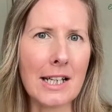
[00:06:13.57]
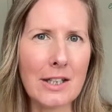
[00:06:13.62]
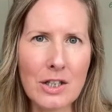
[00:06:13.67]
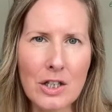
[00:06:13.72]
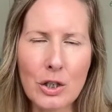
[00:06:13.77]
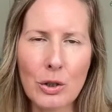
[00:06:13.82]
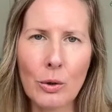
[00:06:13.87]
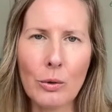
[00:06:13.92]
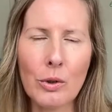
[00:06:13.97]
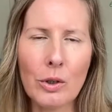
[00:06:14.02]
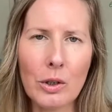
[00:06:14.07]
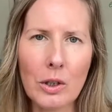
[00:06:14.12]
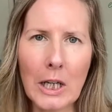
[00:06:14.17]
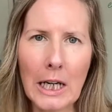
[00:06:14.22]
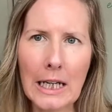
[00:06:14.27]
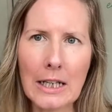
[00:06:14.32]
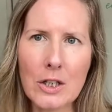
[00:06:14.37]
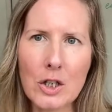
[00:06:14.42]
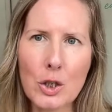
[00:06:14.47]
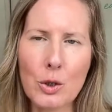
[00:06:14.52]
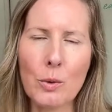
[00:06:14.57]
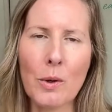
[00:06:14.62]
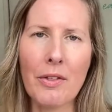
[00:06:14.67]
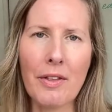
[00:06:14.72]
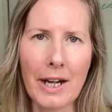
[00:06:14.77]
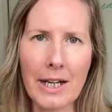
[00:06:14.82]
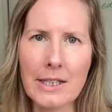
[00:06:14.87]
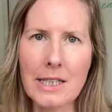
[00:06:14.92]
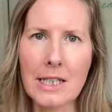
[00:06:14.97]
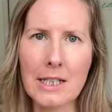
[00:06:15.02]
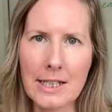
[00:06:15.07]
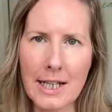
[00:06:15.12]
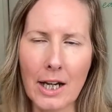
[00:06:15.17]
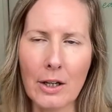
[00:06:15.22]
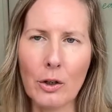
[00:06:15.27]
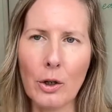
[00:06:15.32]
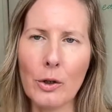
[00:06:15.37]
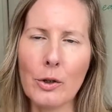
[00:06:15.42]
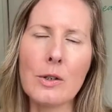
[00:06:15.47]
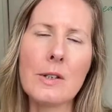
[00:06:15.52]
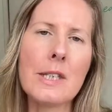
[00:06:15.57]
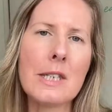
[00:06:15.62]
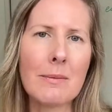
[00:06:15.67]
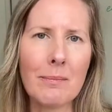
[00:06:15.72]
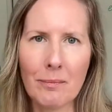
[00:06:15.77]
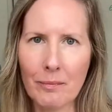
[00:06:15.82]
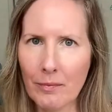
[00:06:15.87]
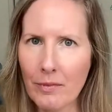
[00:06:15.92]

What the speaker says: until you get to 1,000 downloads.